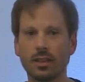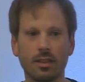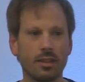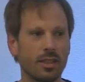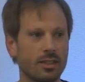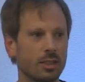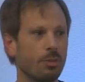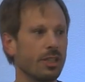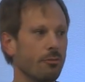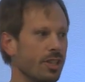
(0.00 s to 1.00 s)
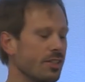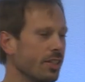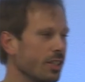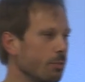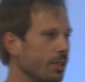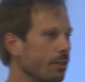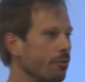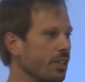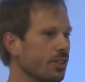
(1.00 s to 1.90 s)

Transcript: that this has been a reason. It's been a reason